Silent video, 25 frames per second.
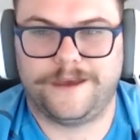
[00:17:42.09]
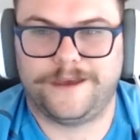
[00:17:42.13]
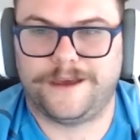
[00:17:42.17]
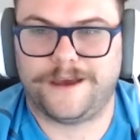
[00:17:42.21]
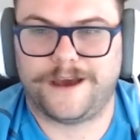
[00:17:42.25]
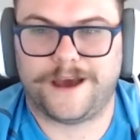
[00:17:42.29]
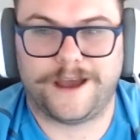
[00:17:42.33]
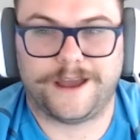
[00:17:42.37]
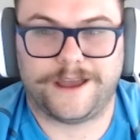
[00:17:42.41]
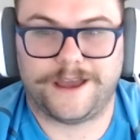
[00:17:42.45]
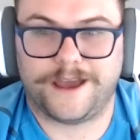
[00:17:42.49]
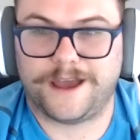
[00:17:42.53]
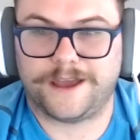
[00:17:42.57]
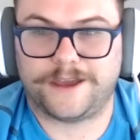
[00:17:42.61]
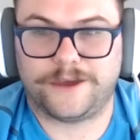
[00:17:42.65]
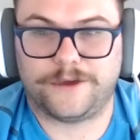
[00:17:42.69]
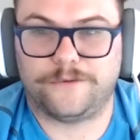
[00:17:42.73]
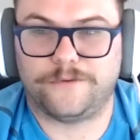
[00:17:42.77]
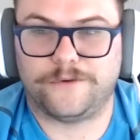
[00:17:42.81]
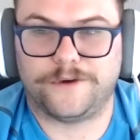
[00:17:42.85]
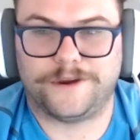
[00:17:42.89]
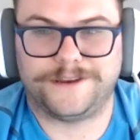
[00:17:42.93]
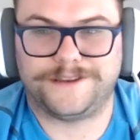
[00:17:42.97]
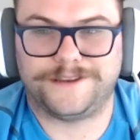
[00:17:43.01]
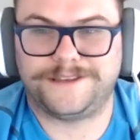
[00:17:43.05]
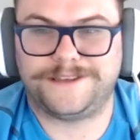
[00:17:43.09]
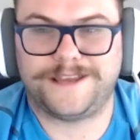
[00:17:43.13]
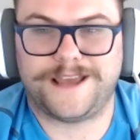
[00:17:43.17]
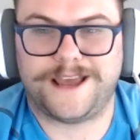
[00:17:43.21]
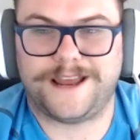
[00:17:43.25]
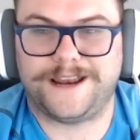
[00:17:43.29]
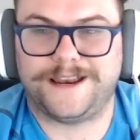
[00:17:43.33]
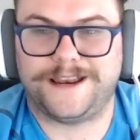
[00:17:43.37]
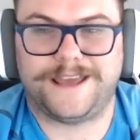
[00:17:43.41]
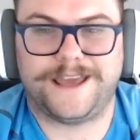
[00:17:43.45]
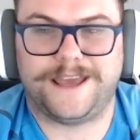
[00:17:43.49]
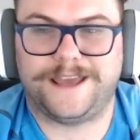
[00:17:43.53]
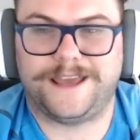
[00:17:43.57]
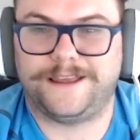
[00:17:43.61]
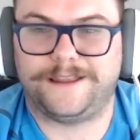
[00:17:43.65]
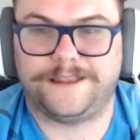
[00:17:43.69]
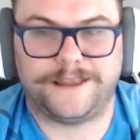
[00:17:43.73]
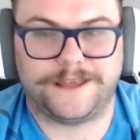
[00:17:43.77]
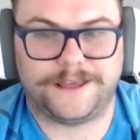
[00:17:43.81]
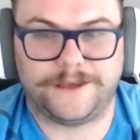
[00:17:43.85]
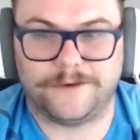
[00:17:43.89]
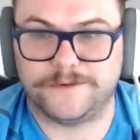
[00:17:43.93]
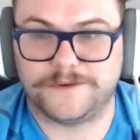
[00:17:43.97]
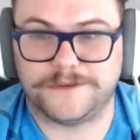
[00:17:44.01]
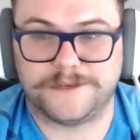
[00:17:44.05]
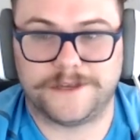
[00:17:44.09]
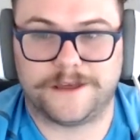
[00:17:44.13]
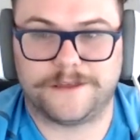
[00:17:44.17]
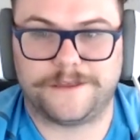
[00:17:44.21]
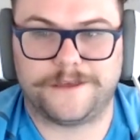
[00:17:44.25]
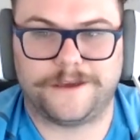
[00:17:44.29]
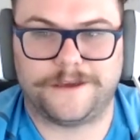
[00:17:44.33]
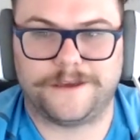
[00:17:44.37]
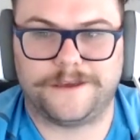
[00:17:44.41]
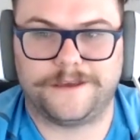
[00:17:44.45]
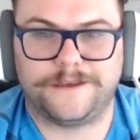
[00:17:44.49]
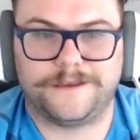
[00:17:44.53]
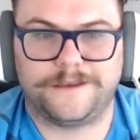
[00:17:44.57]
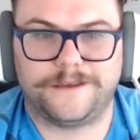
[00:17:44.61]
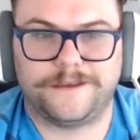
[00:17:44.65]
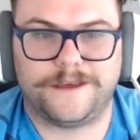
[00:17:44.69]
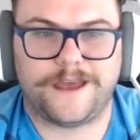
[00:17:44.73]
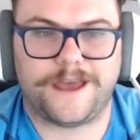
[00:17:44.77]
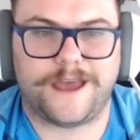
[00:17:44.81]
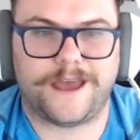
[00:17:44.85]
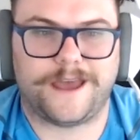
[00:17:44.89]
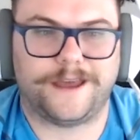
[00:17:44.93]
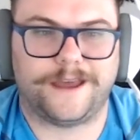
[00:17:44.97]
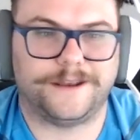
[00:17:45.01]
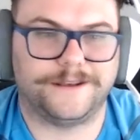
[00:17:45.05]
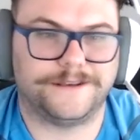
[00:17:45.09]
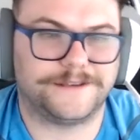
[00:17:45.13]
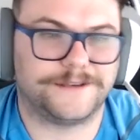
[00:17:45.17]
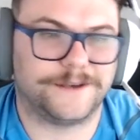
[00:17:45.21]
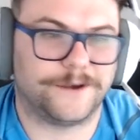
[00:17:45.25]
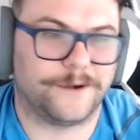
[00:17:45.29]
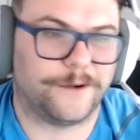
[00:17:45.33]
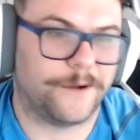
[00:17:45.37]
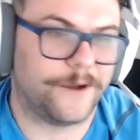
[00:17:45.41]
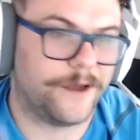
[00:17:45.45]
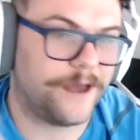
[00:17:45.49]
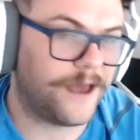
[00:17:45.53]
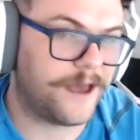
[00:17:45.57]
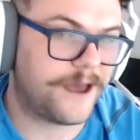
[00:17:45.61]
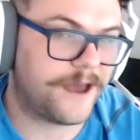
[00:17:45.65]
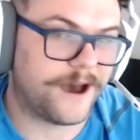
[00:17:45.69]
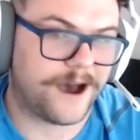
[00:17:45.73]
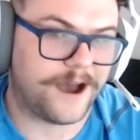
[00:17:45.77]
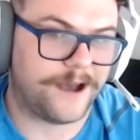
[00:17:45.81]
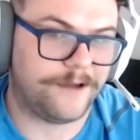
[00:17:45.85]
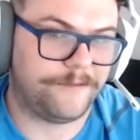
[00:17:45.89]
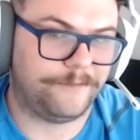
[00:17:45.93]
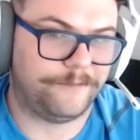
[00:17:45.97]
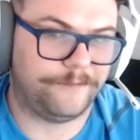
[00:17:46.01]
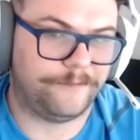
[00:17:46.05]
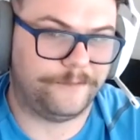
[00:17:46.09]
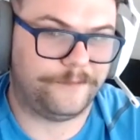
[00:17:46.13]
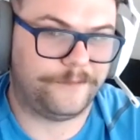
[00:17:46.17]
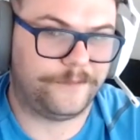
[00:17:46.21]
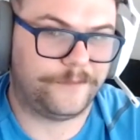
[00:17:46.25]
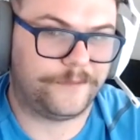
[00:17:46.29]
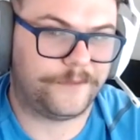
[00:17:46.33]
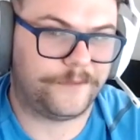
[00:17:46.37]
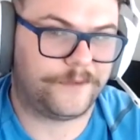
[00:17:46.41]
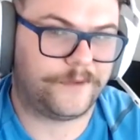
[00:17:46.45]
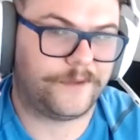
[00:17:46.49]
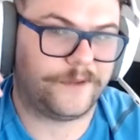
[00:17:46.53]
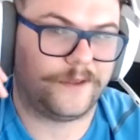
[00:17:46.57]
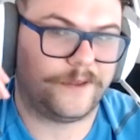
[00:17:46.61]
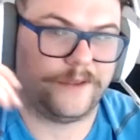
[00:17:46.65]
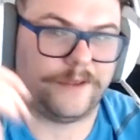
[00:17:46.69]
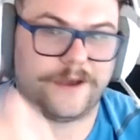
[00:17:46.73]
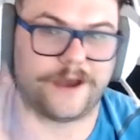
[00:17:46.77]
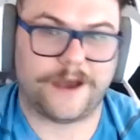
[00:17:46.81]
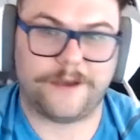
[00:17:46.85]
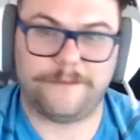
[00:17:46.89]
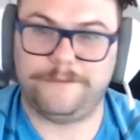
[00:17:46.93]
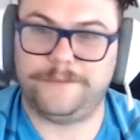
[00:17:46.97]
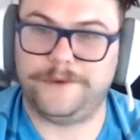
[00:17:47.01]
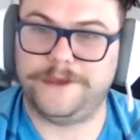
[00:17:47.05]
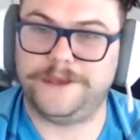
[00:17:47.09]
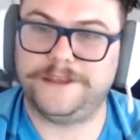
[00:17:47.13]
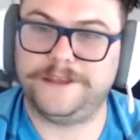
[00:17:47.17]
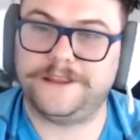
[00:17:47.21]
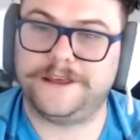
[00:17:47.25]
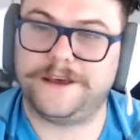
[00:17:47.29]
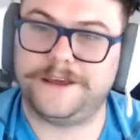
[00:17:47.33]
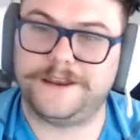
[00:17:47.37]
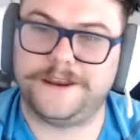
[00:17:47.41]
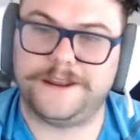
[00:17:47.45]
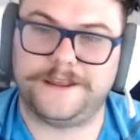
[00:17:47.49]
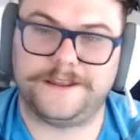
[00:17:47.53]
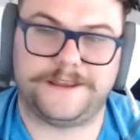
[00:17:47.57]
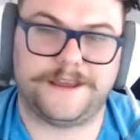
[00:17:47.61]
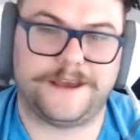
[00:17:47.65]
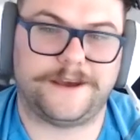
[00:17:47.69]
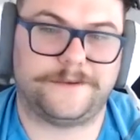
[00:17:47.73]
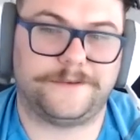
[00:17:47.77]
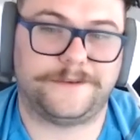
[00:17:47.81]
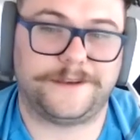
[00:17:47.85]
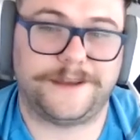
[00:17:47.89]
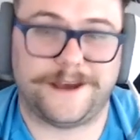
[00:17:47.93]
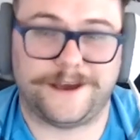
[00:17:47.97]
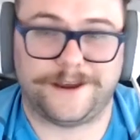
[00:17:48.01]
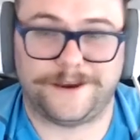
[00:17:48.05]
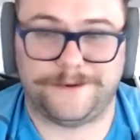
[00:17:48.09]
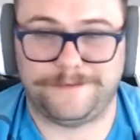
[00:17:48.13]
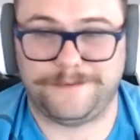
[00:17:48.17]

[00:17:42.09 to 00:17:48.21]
i i could run 10k like it was nothing and so i'm I beeline it downtown. I'm